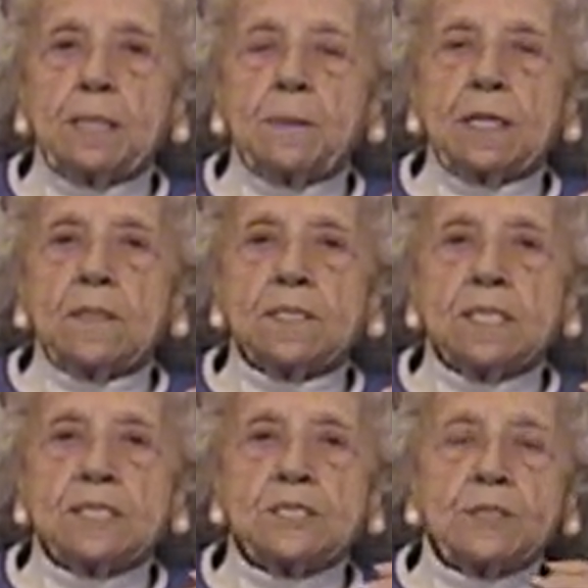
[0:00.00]
He went on
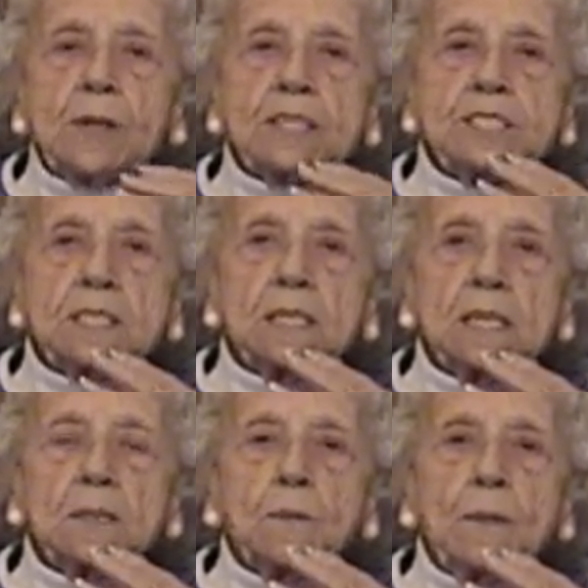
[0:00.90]
construction
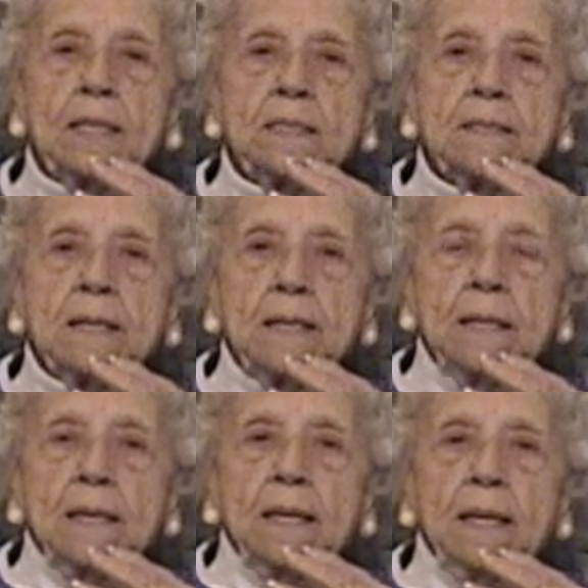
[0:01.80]
a little while,
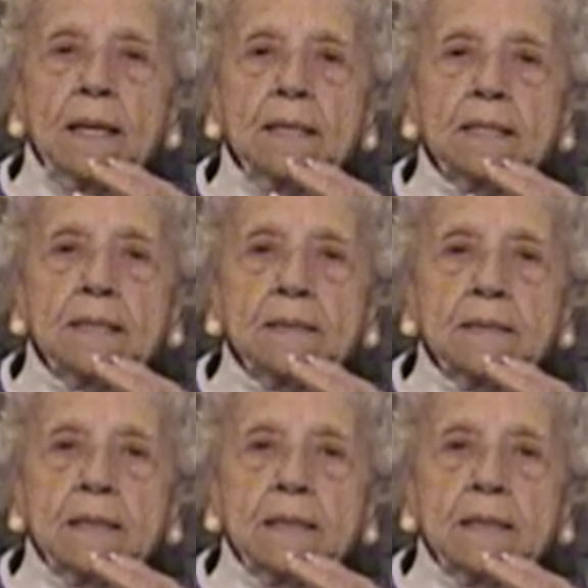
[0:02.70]
and